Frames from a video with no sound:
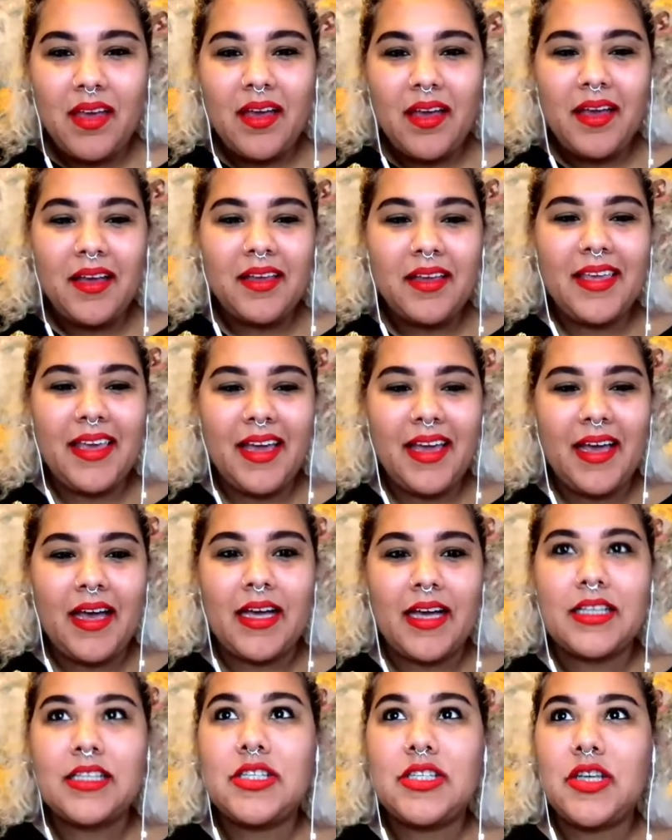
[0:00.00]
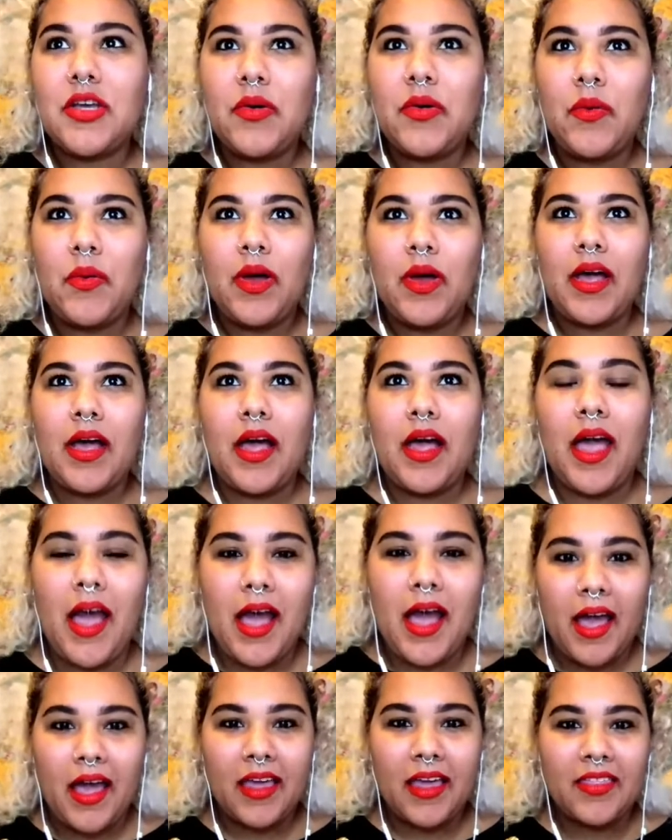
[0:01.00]
Yeah, so
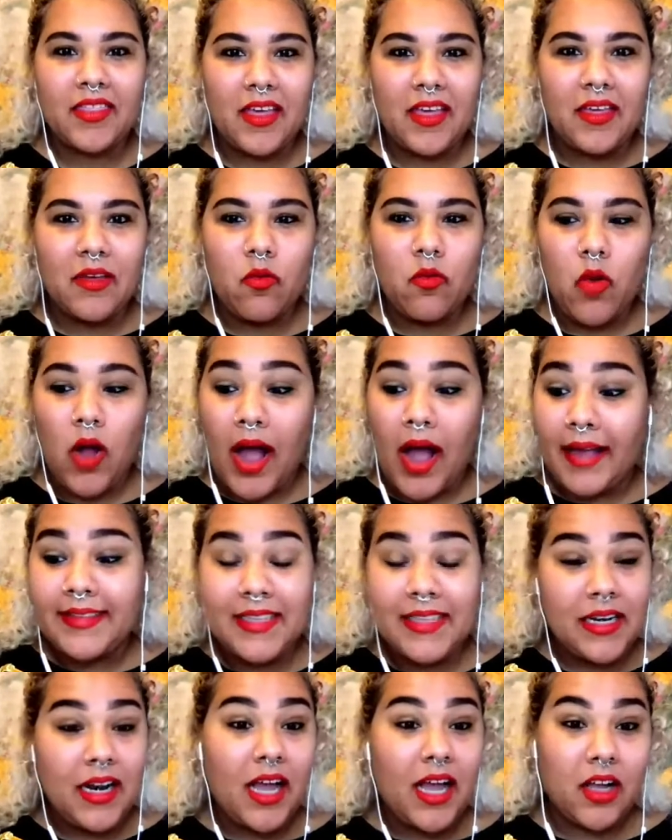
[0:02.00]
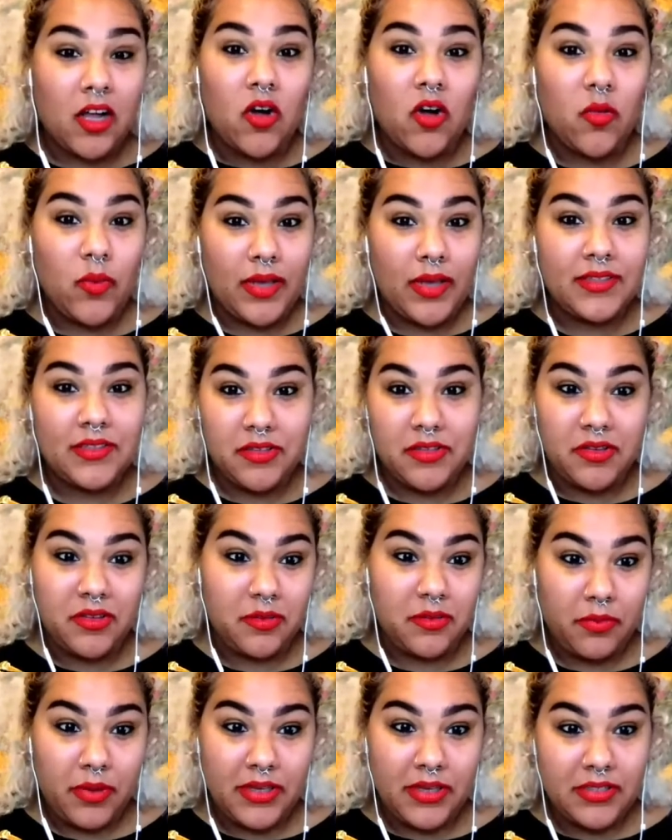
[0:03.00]
I did not go into
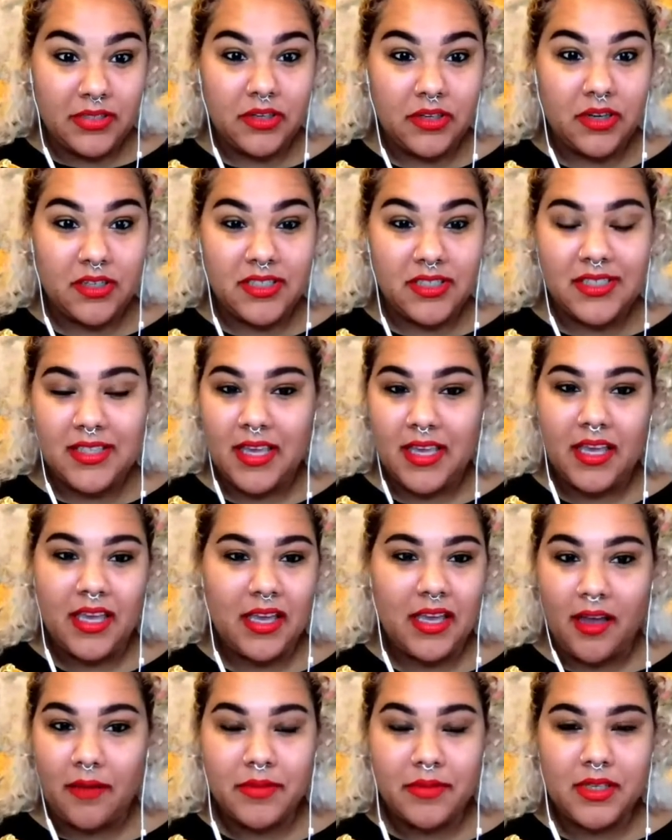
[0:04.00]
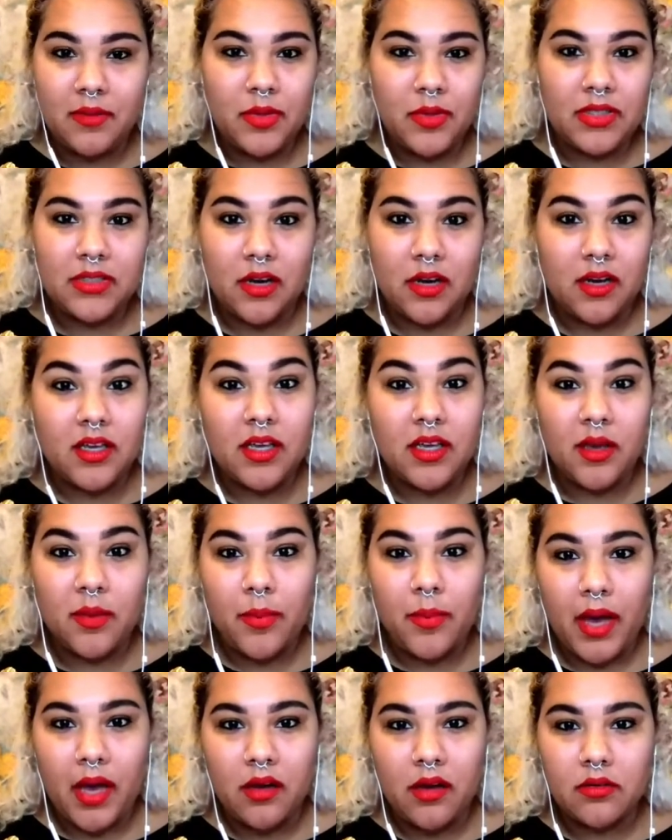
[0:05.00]
the research thinking I was going to be talking
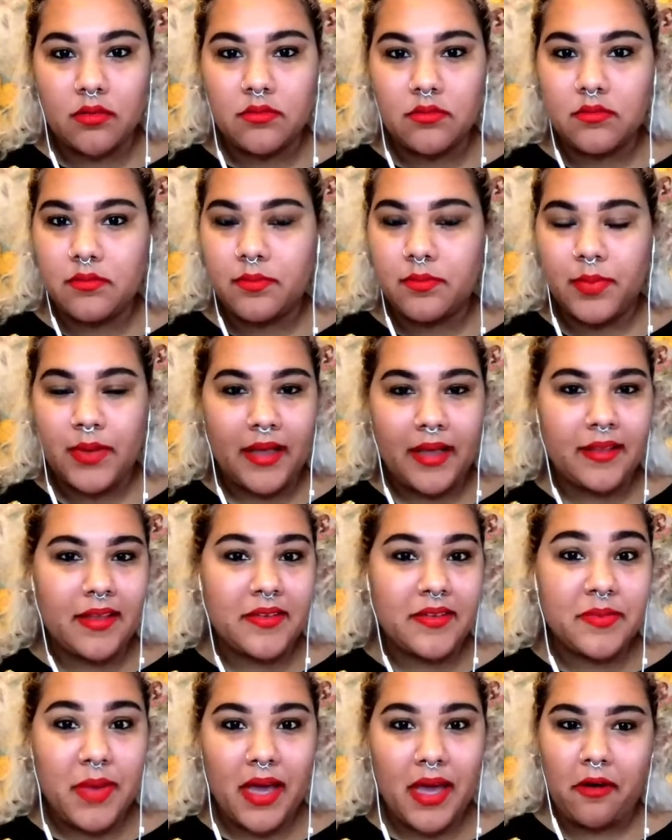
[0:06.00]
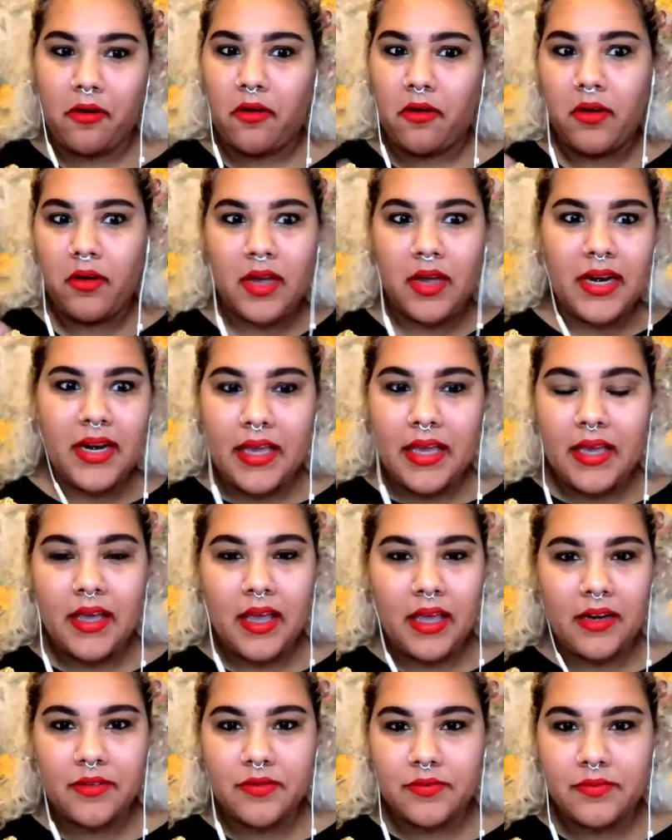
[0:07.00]
about Black Lives Matter or any
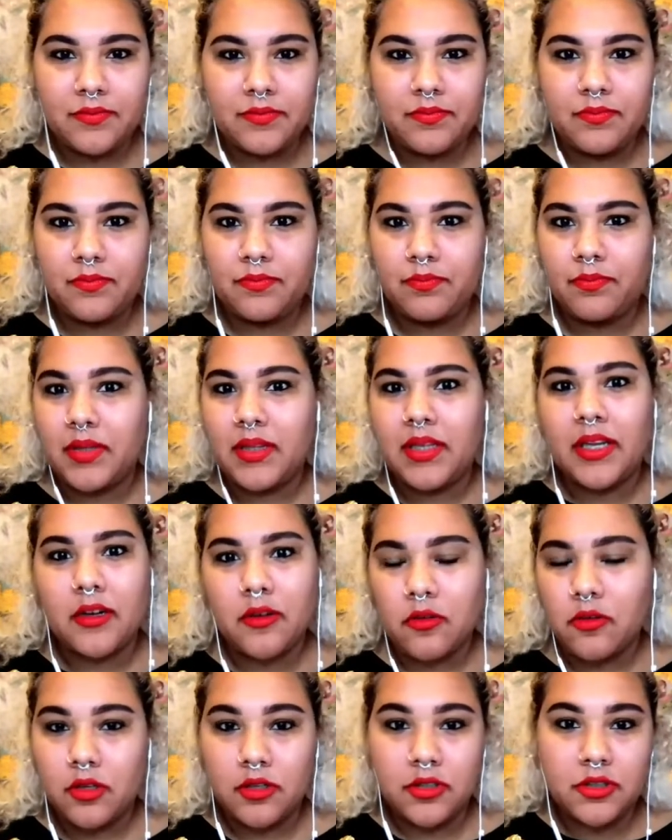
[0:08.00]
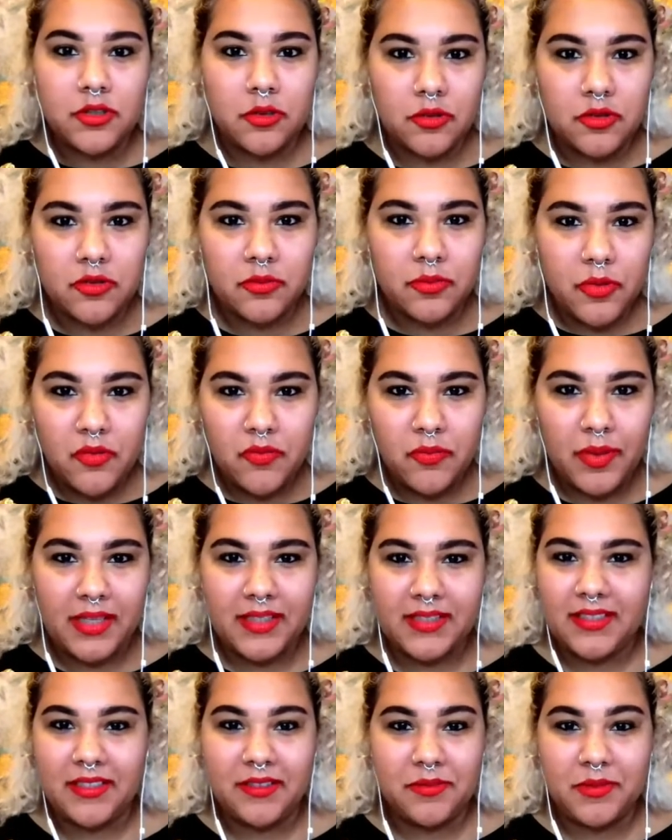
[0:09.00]
kind of political or social
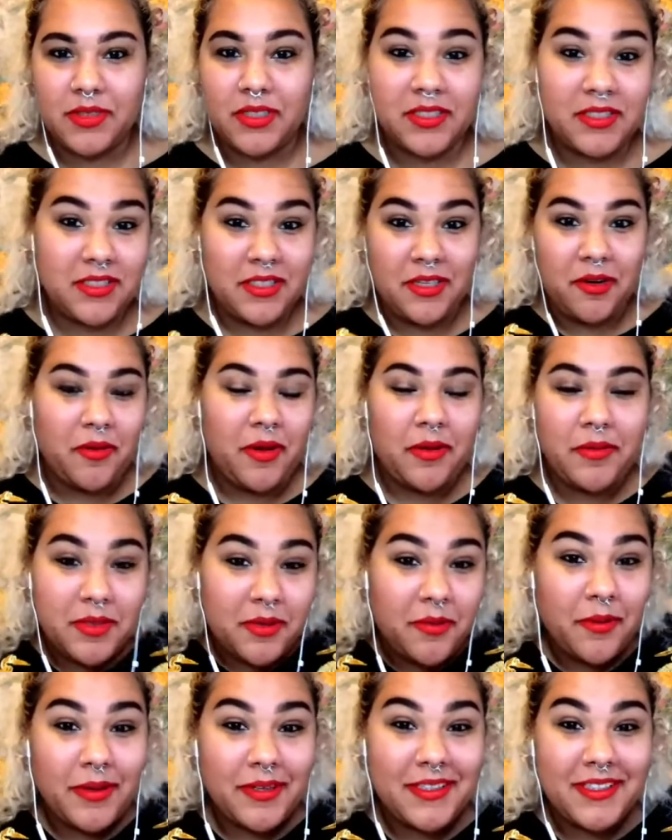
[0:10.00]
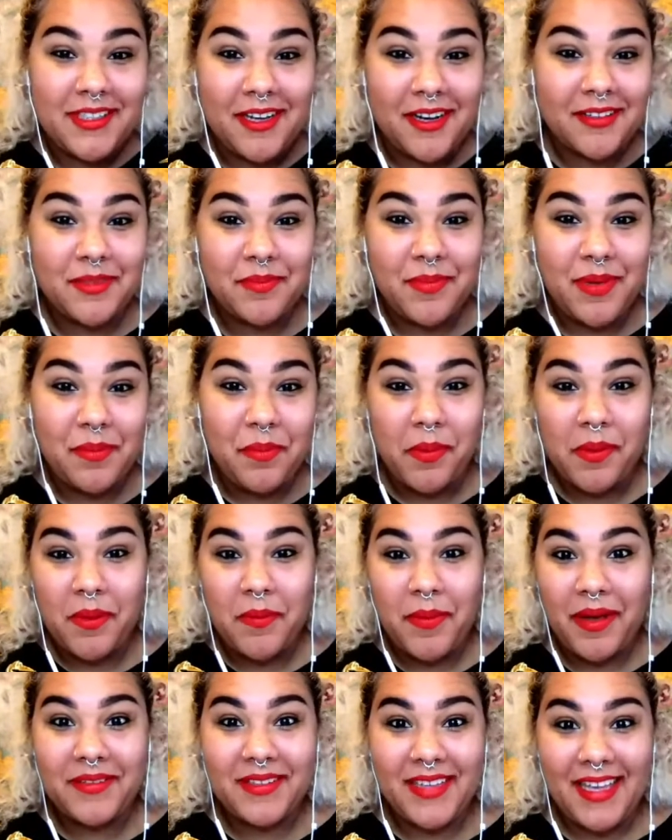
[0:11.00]
movements. It was just, you know, I was going to talk to people
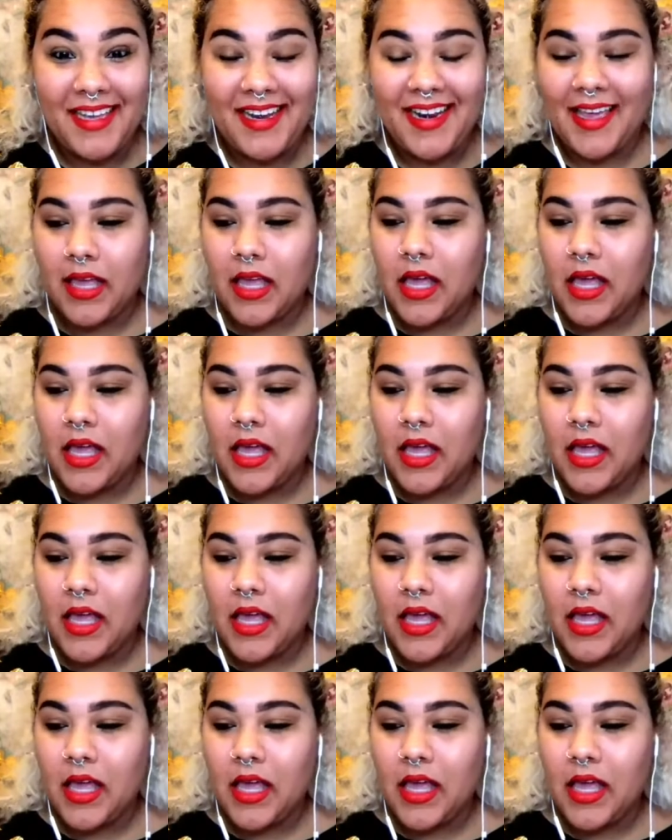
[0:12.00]
about dating.